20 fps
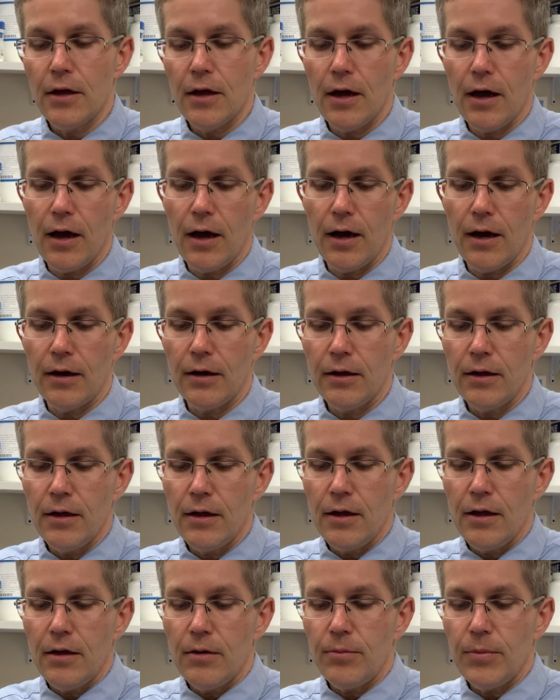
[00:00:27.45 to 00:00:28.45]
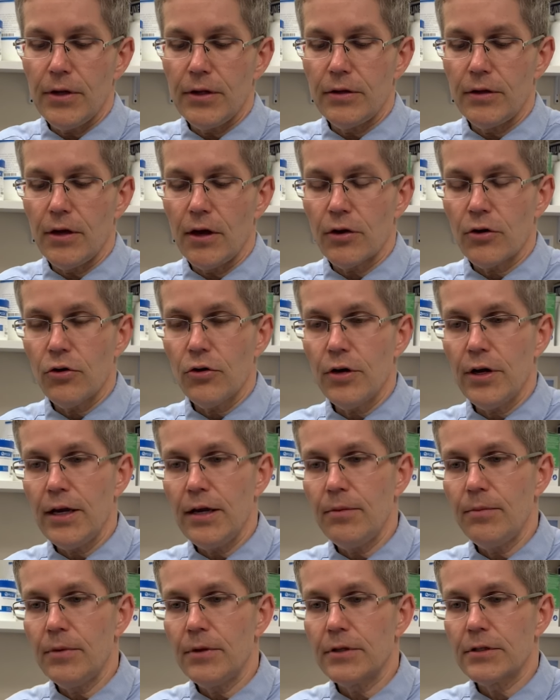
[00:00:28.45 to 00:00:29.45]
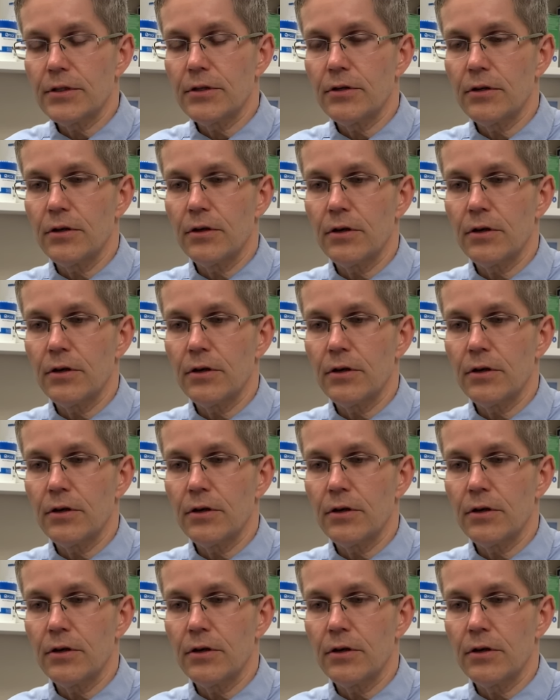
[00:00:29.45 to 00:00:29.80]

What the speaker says: But a cream is